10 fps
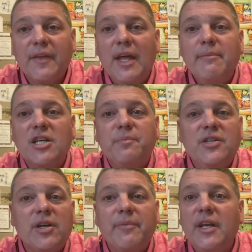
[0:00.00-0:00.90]
They must
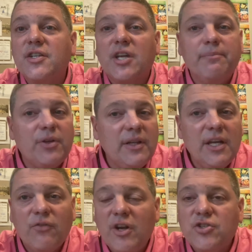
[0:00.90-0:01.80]
be something that's
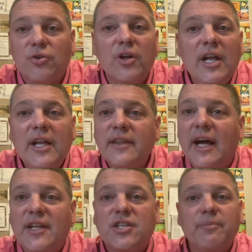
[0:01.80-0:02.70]
completely original,
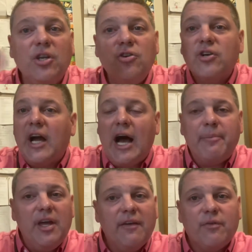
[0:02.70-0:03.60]
not something you're
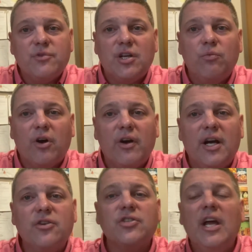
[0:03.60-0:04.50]
copying from somewhere
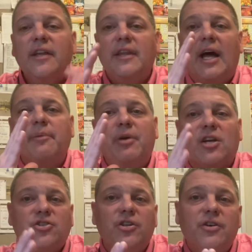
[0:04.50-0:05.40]
else, not a
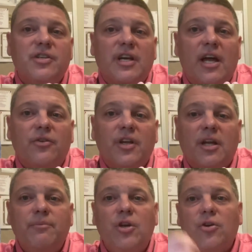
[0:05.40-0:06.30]
picture you design on the
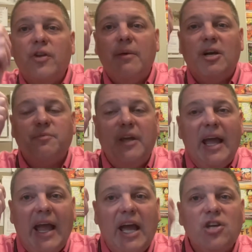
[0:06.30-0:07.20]
computer. They must be
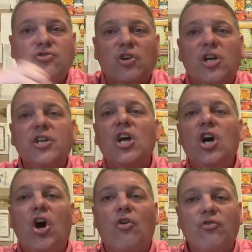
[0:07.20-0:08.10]
hand-drawn,
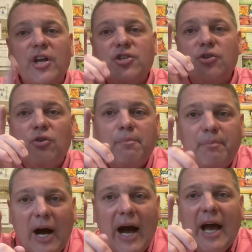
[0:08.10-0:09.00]
original
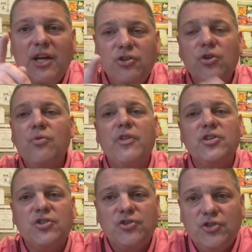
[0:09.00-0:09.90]
by you, the
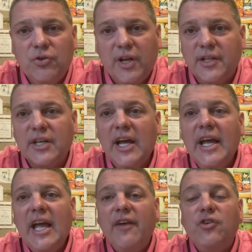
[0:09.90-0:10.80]
student.
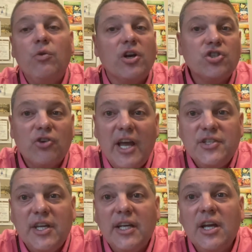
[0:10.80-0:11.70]
If you are
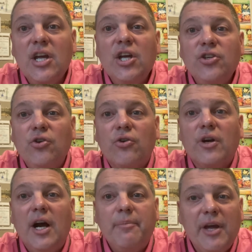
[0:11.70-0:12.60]
tracing
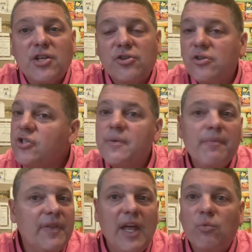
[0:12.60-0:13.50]
your pictures,
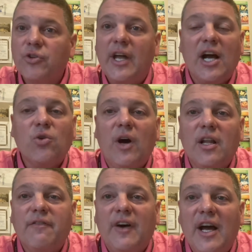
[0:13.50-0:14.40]
they will not
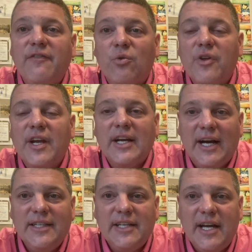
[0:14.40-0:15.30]
qualify for the
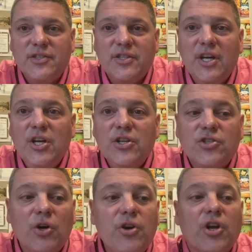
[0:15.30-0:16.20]
contest.
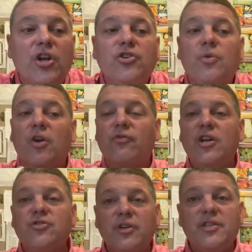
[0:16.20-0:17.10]
So you're going to do an
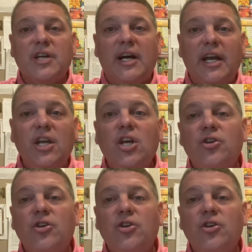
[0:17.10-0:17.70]
original design.